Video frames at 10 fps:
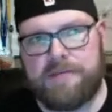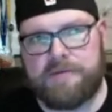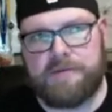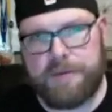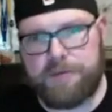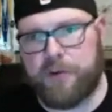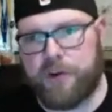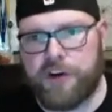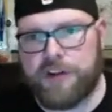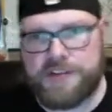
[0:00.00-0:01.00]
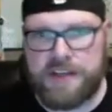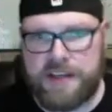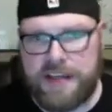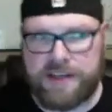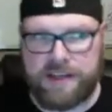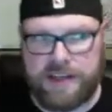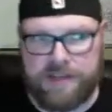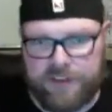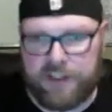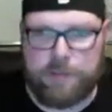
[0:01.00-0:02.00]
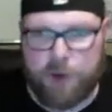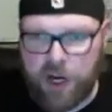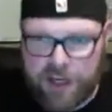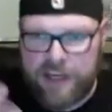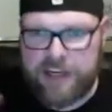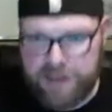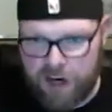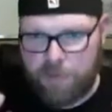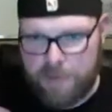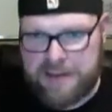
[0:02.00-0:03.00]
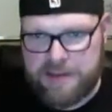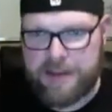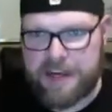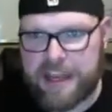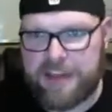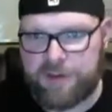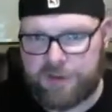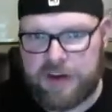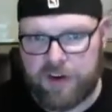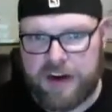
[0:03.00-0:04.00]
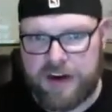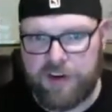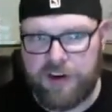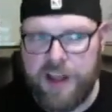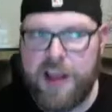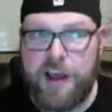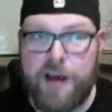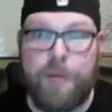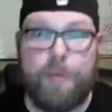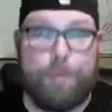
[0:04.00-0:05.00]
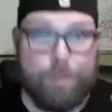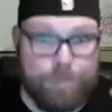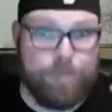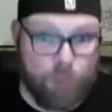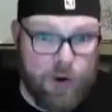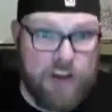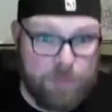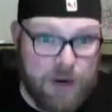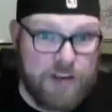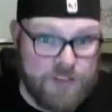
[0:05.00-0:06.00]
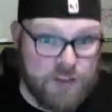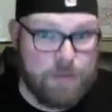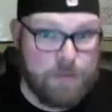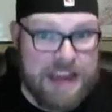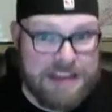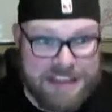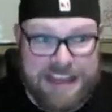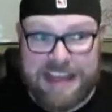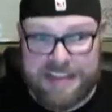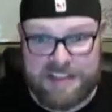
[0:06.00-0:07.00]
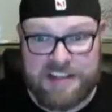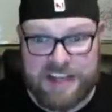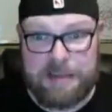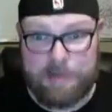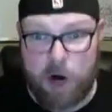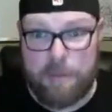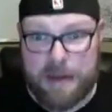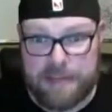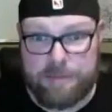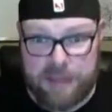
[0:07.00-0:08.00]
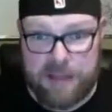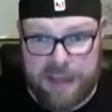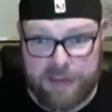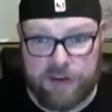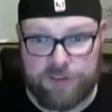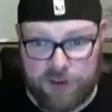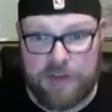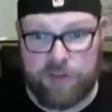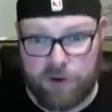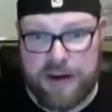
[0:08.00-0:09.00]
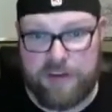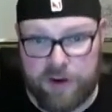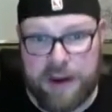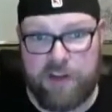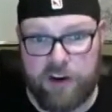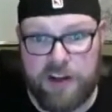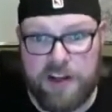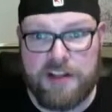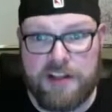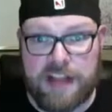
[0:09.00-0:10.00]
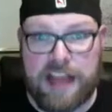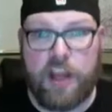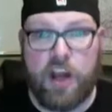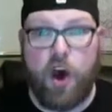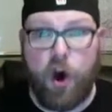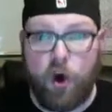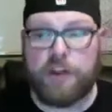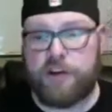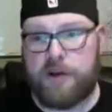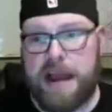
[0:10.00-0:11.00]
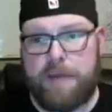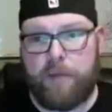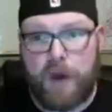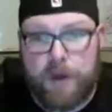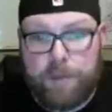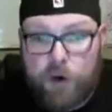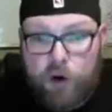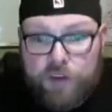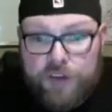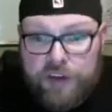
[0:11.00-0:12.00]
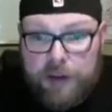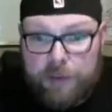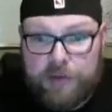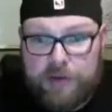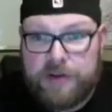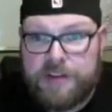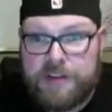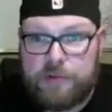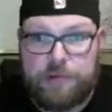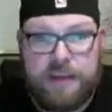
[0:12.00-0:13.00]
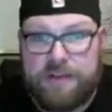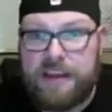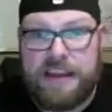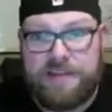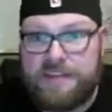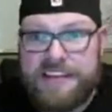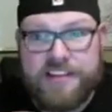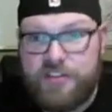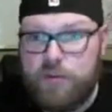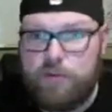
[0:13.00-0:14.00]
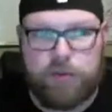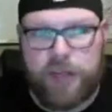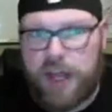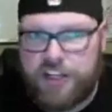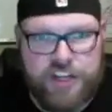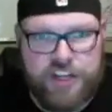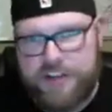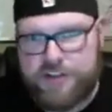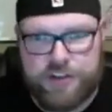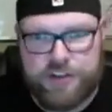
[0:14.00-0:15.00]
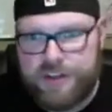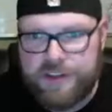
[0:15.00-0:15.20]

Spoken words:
cryptocurrency and affiliate marketing are meant to be together forever and ever. Brave browser, BAT, and Steam are meant to be together forever and ever and ever. Like, holy crap, what a perfect opportunity this would be if these two blockchains could,